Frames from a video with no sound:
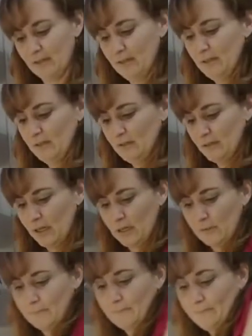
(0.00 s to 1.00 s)
It's nice
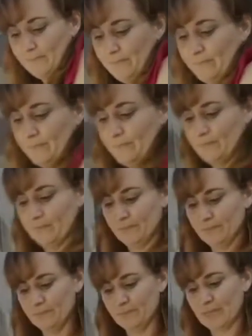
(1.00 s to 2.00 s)
and smooth.
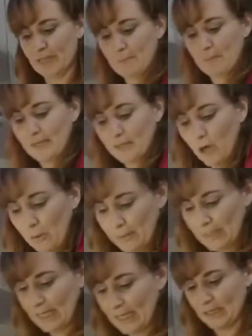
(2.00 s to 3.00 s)
It's
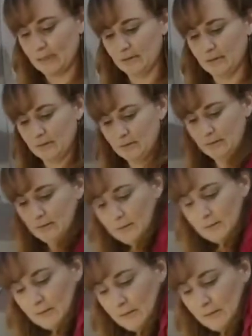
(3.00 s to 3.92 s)
not super sticky.